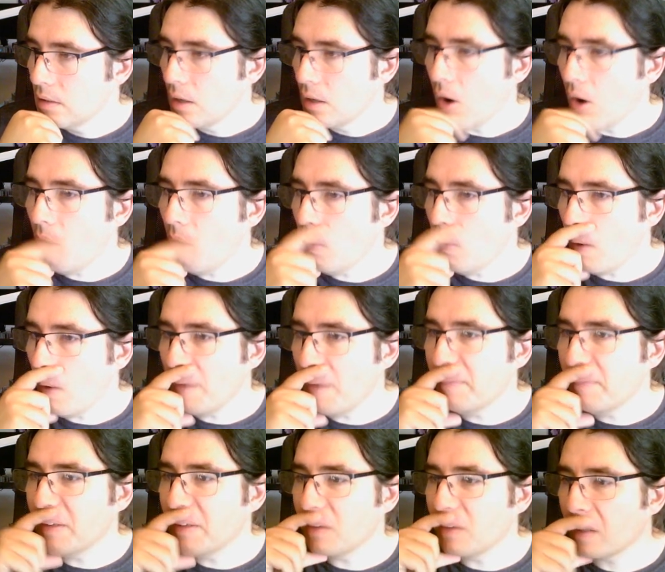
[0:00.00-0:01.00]
Oh, I
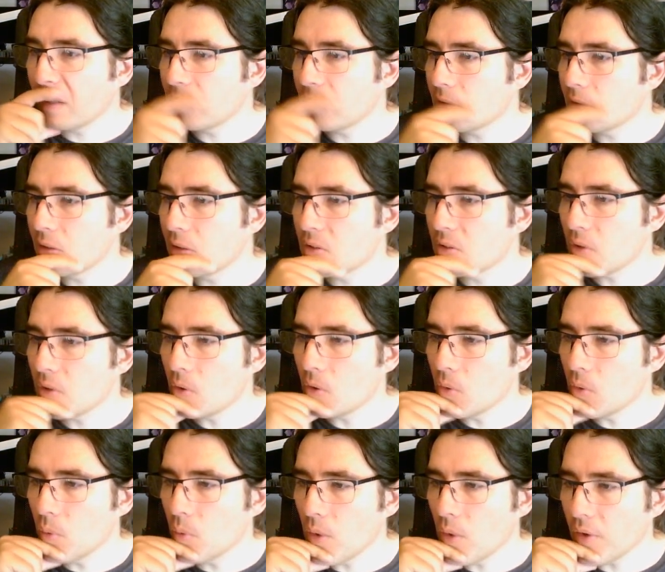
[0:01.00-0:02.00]
meant like I was going to show
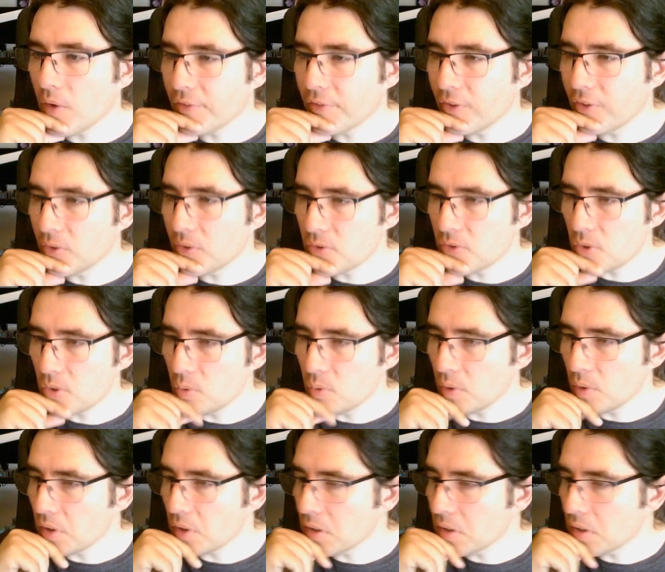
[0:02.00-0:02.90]
where I've gotten to with it.